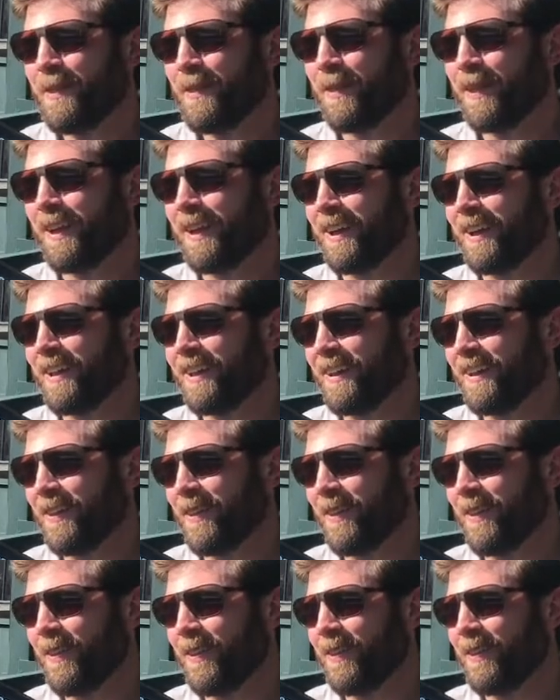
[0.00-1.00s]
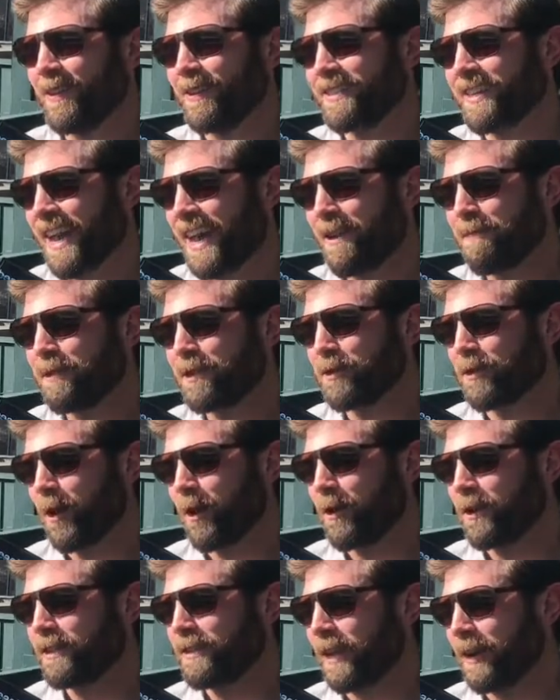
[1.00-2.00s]
there's cannabis
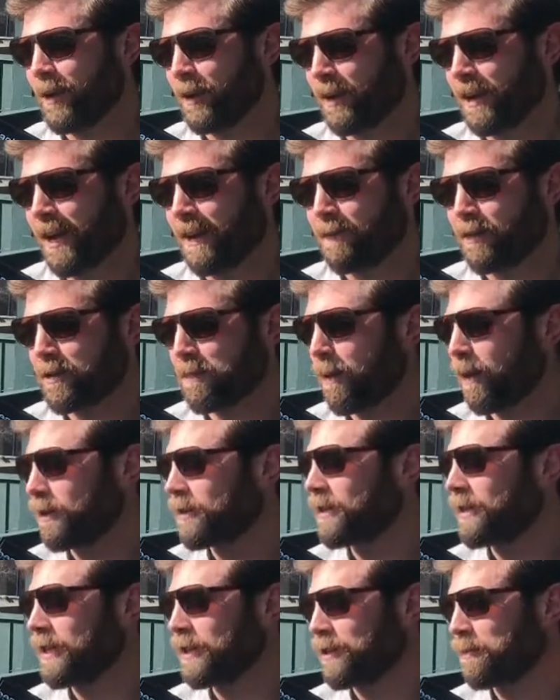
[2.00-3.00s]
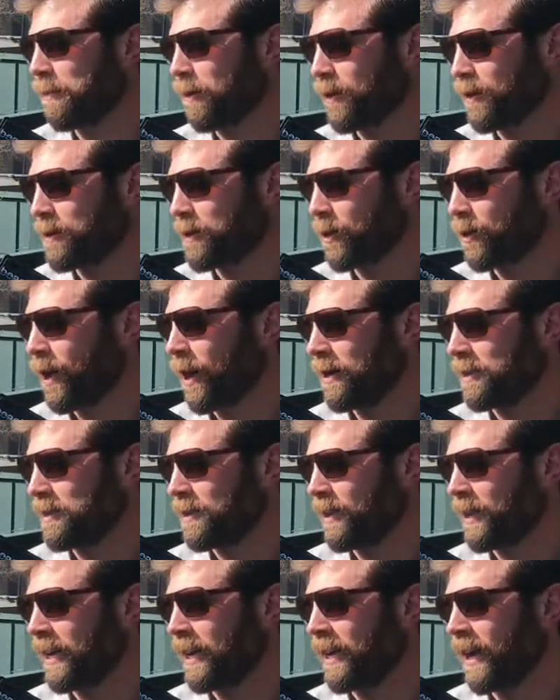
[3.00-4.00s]
growers that are kind of sparsely dispersed across
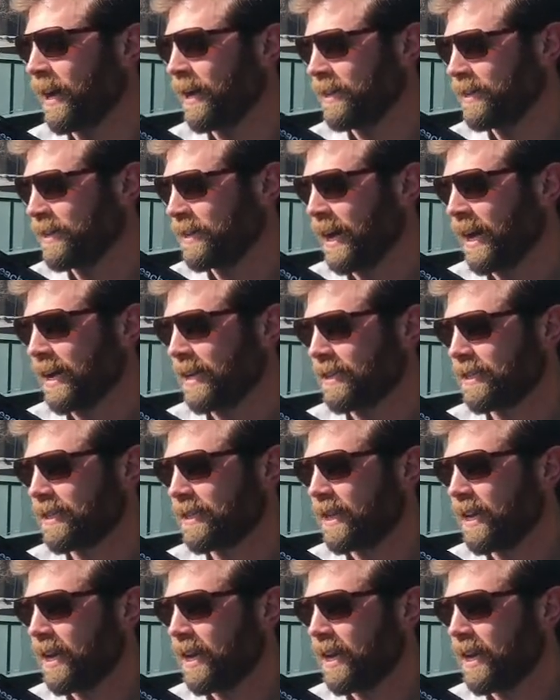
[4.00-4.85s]
the legalized states.